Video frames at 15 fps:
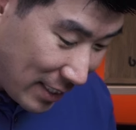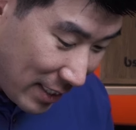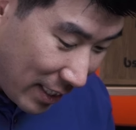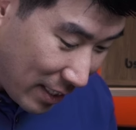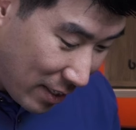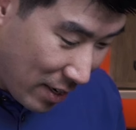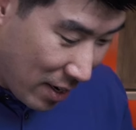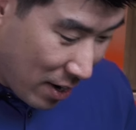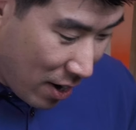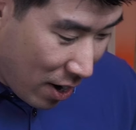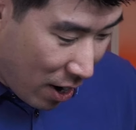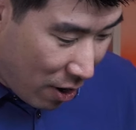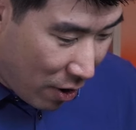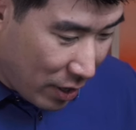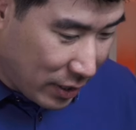isn't it?
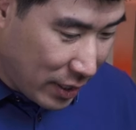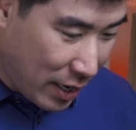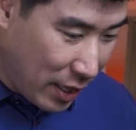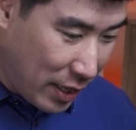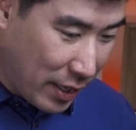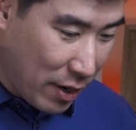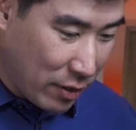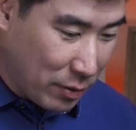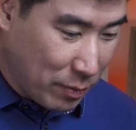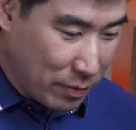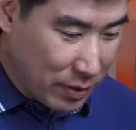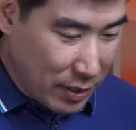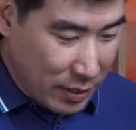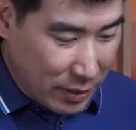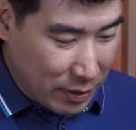All right, is there anything else
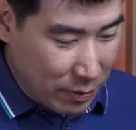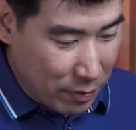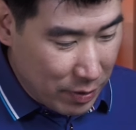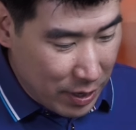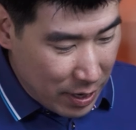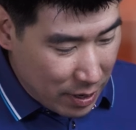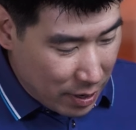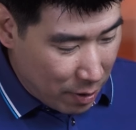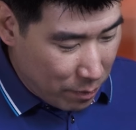from this from here?